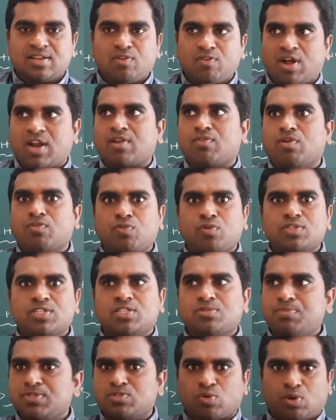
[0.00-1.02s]
van der Waals
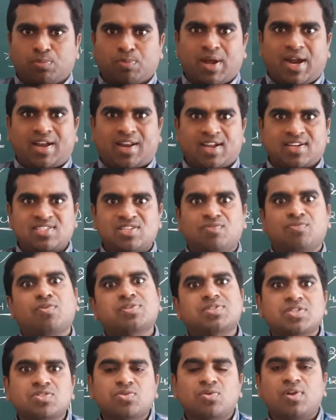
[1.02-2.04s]
forces means what? Attraction
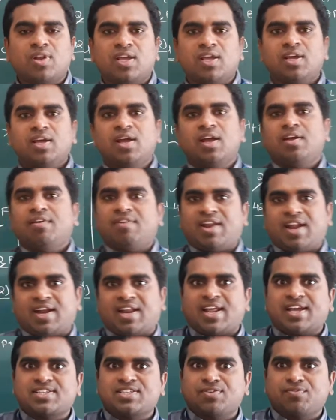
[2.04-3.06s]
forces only. When
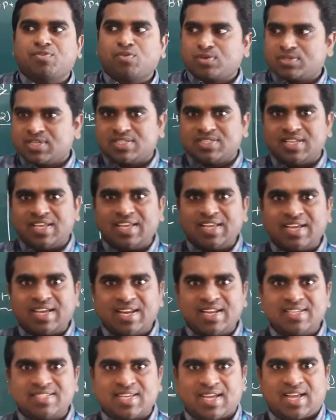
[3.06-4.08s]
attraction forces
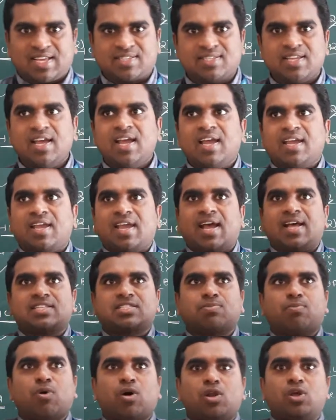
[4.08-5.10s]
increases,
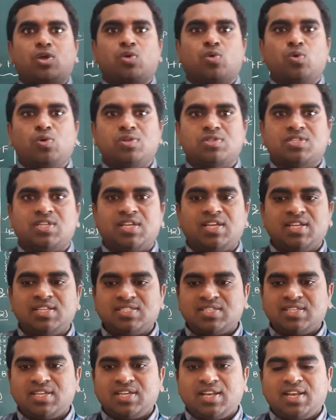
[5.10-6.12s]
gas molecules
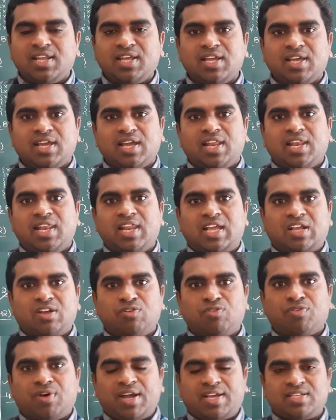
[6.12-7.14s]
easily
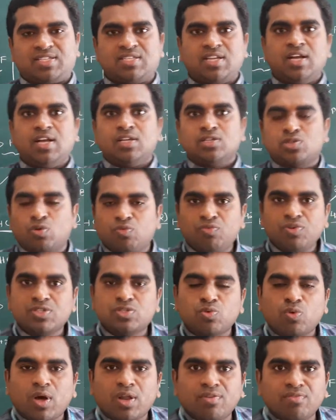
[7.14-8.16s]
liquefies. So
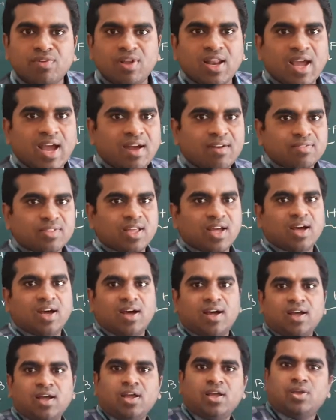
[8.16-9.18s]
which one will have
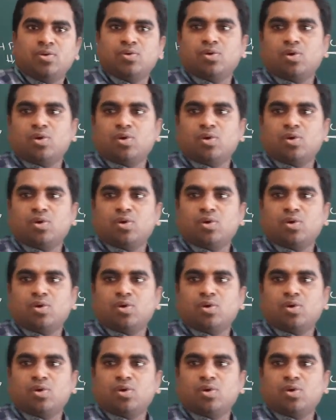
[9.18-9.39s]
the,